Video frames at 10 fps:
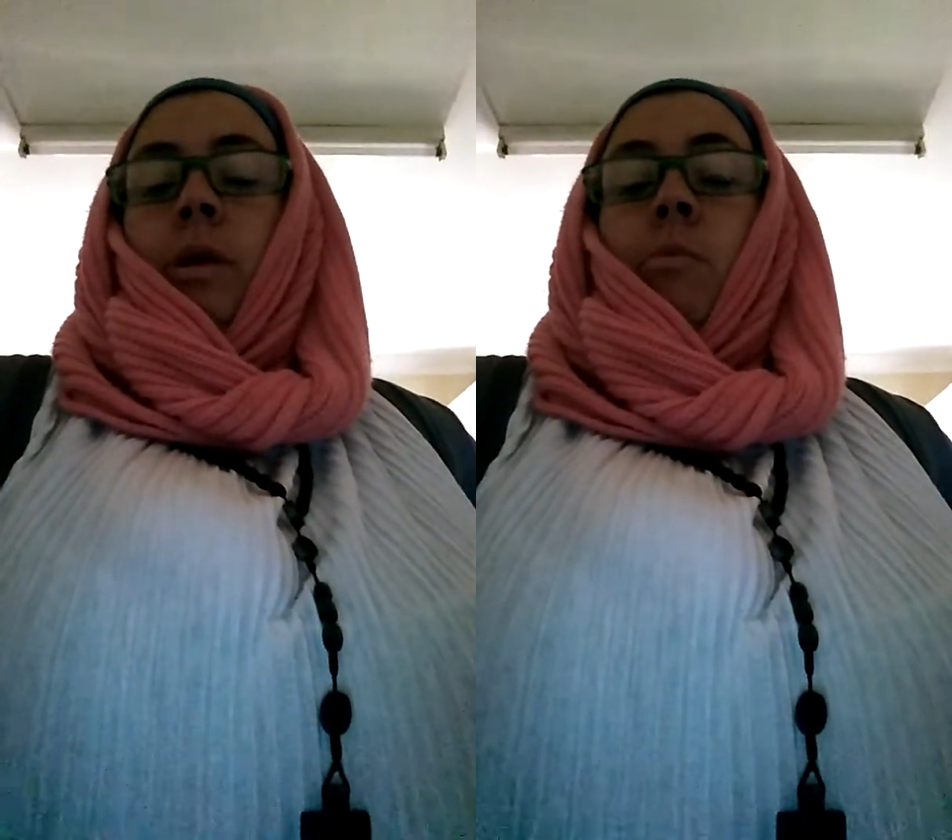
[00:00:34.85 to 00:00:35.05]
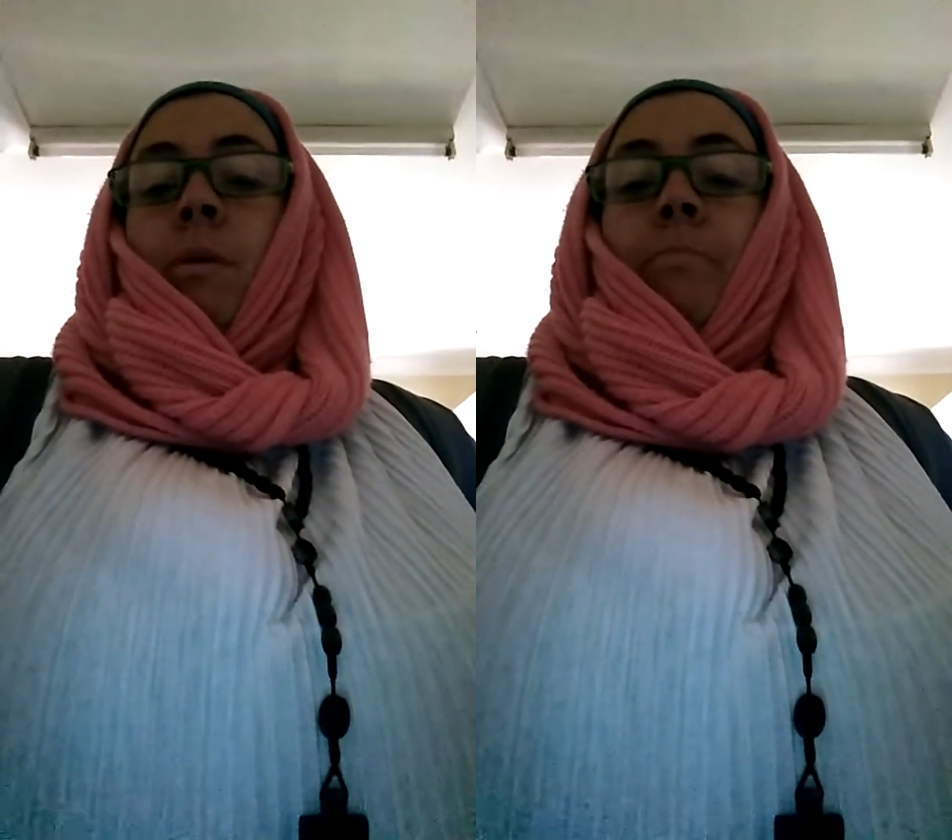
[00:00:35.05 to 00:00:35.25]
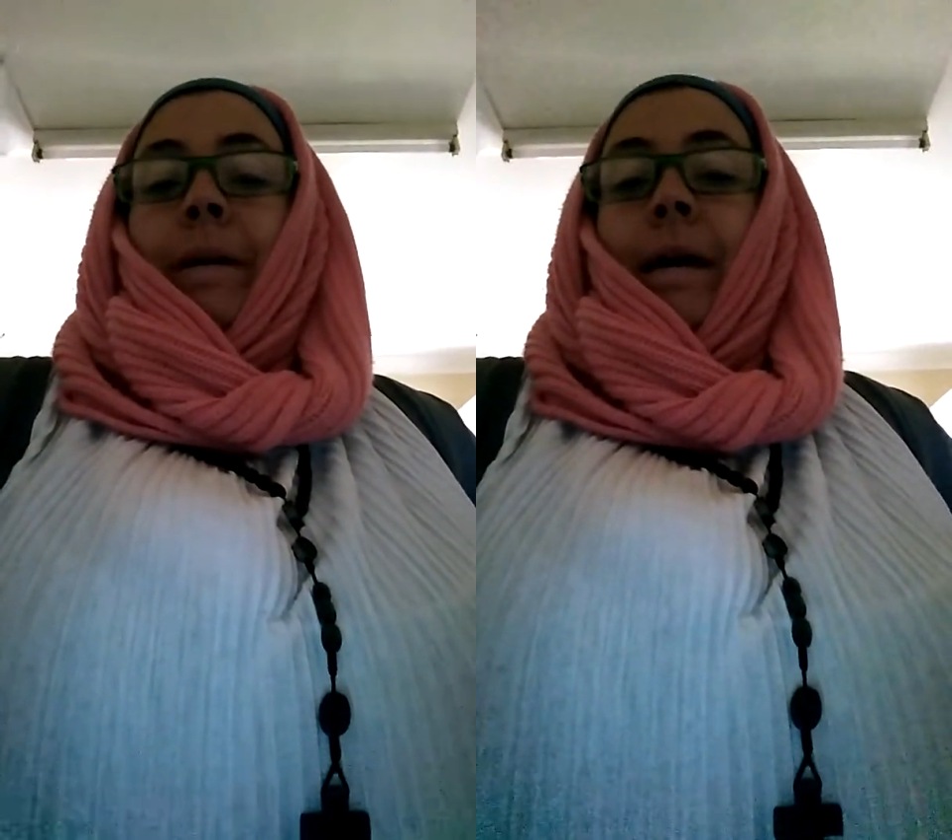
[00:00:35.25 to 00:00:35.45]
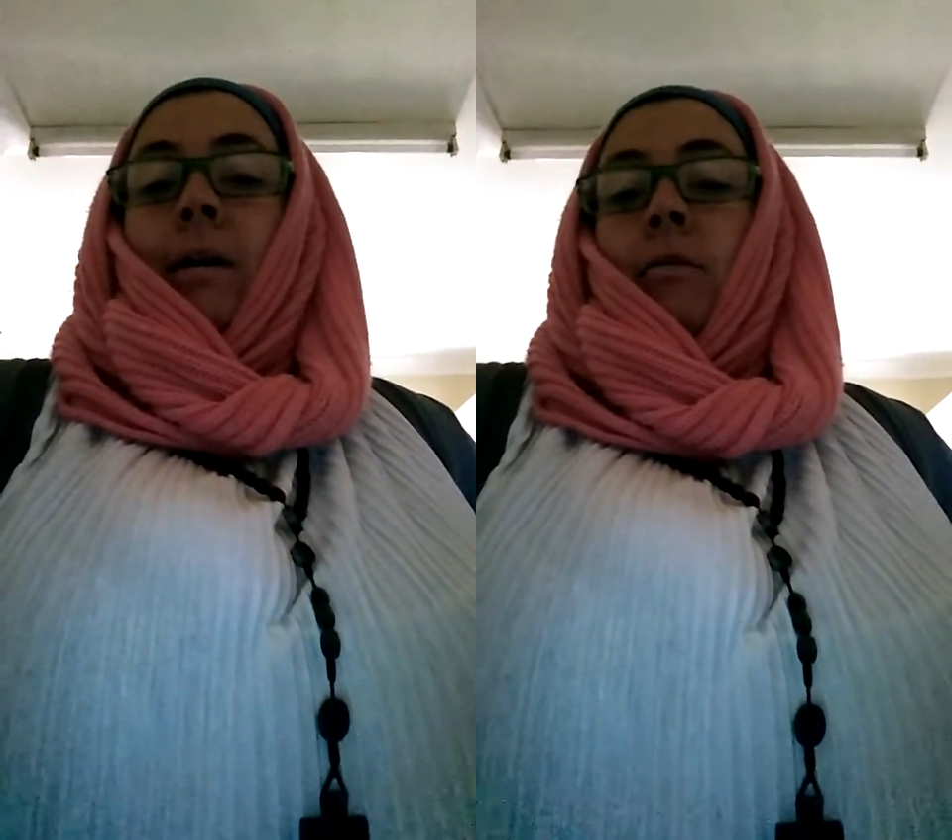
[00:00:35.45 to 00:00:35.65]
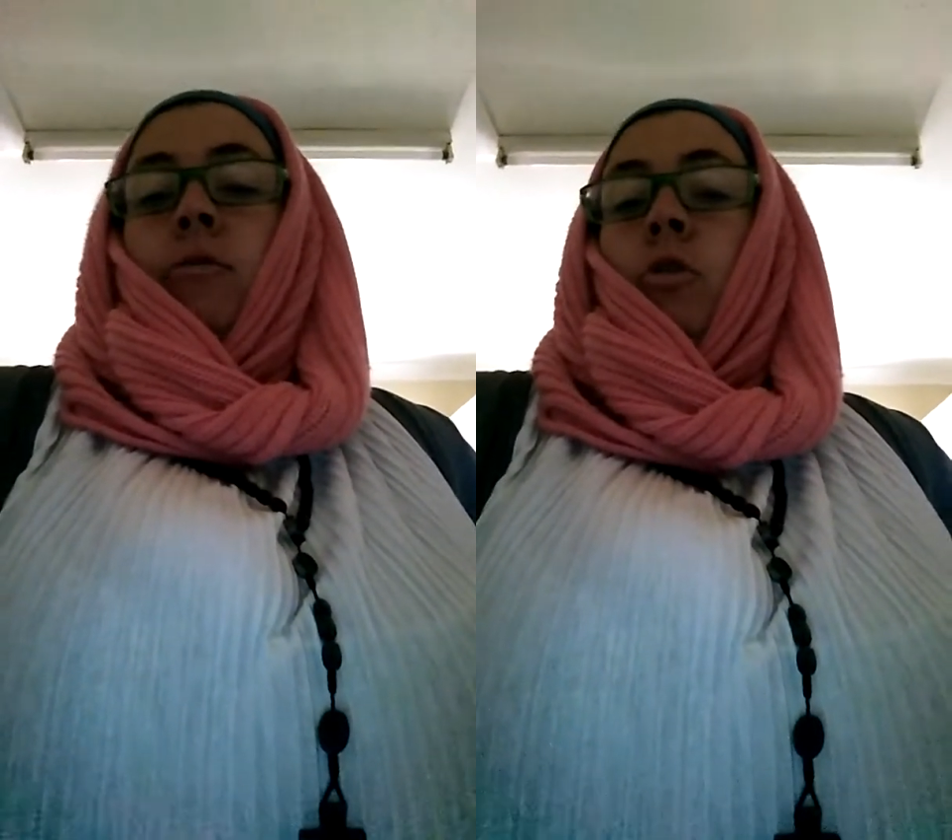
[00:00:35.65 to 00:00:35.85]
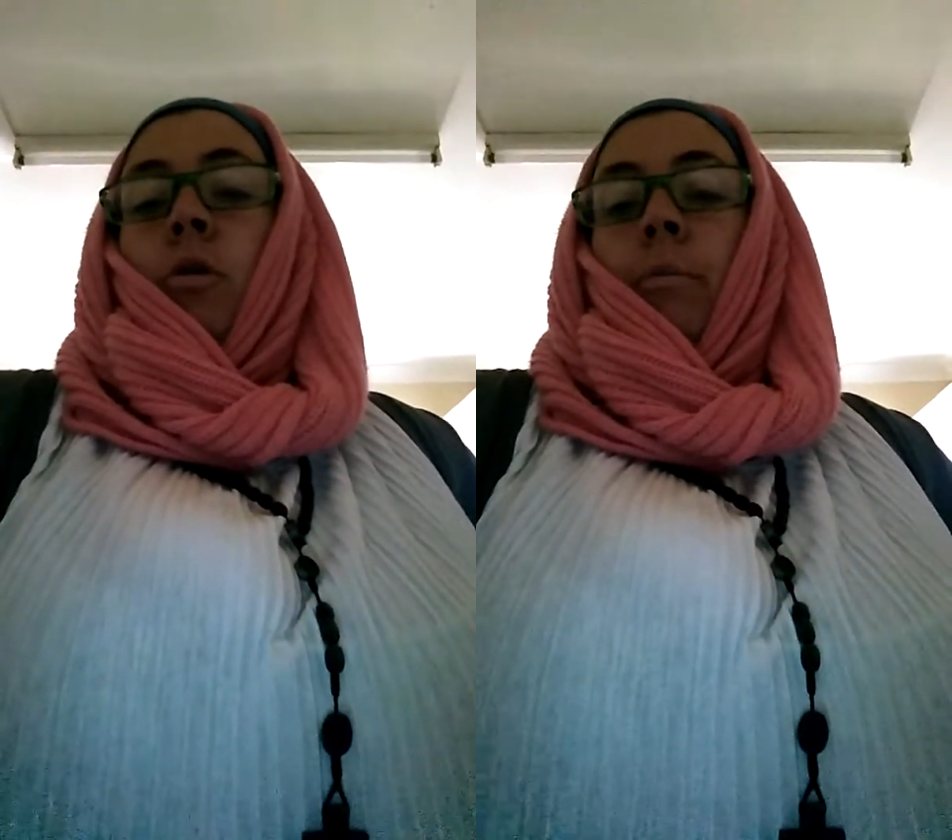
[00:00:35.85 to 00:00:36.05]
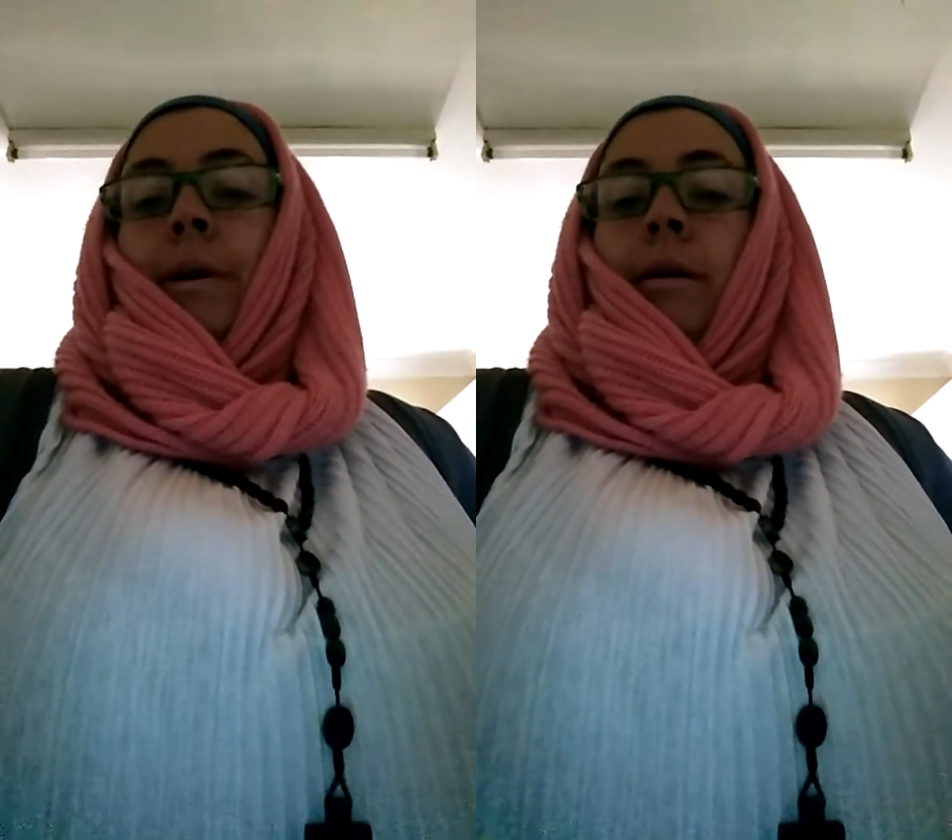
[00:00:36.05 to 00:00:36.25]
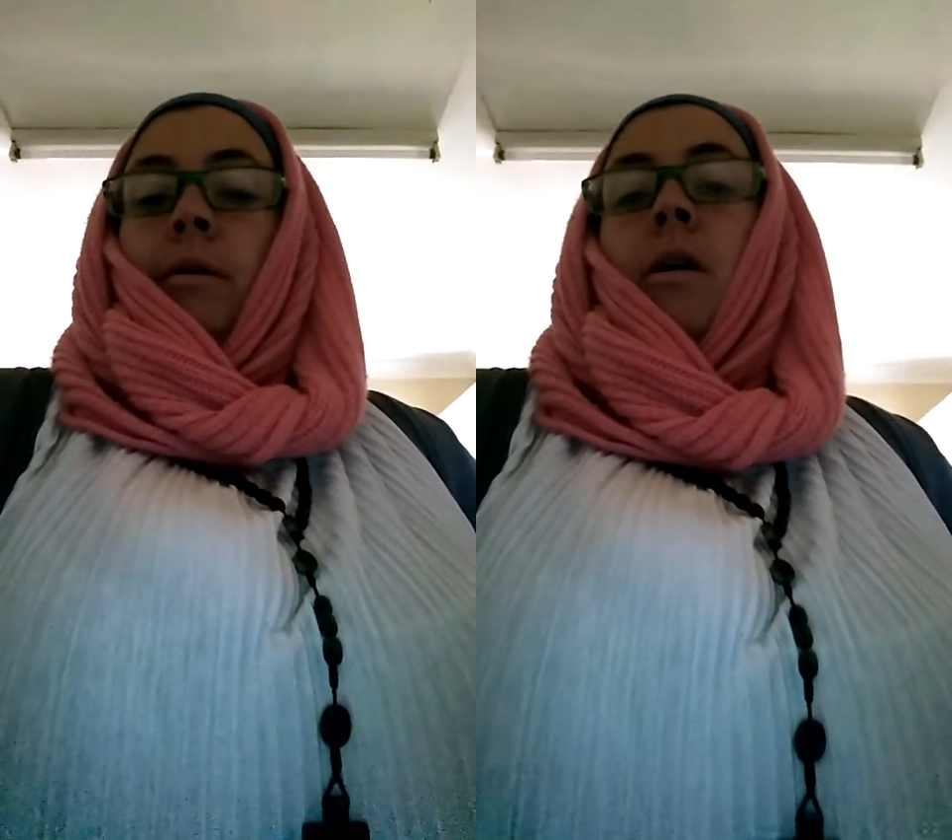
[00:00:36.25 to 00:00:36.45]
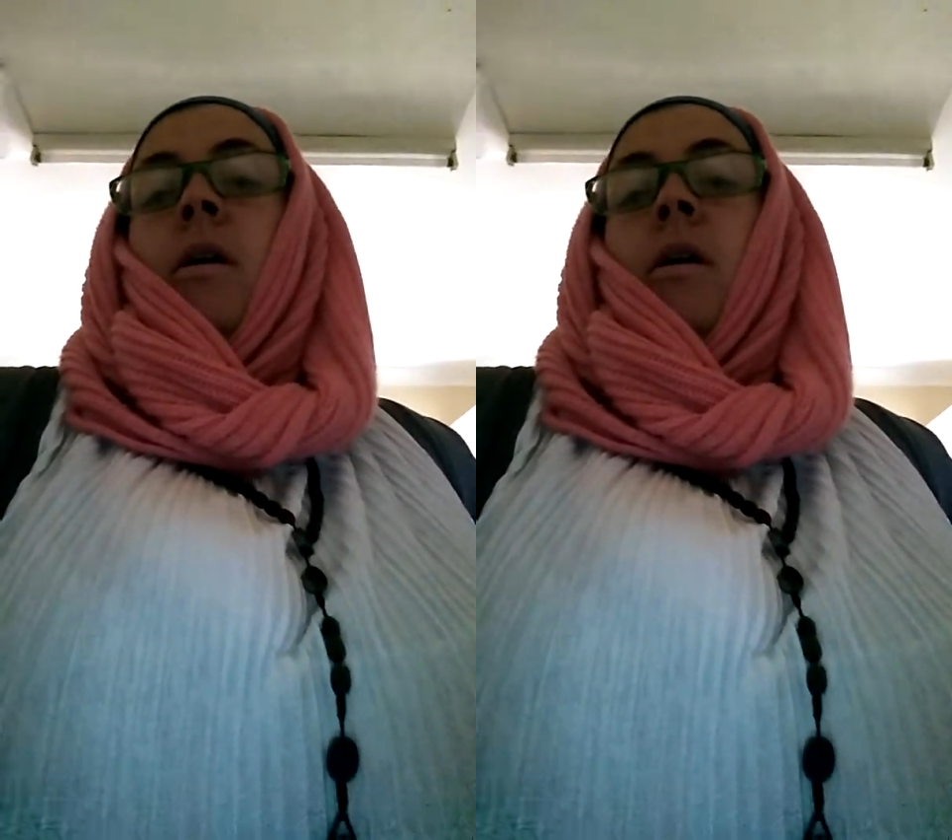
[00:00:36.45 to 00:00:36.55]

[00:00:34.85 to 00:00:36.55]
went blank and forgot all about it.